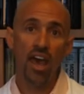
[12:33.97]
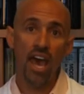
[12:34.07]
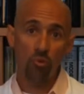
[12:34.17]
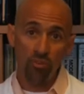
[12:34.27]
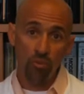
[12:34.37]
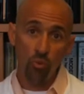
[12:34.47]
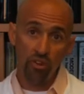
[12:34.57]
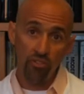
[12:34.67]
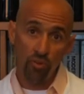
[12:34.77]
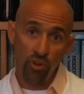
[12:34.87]
and
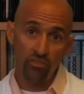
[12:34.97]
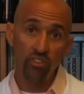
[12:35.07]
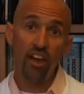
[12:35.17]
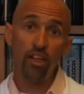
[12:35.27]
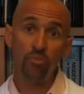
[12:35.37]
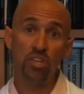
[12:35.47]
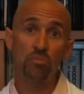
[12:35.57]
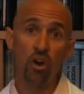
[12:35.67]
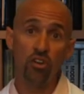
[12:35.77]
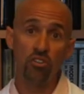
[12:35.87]
we've developed
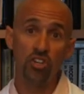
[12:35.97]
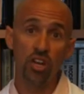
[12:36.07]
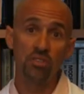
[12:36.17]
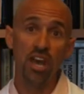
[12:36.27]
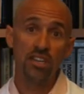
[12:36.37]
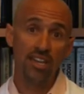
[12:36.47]
these partnerships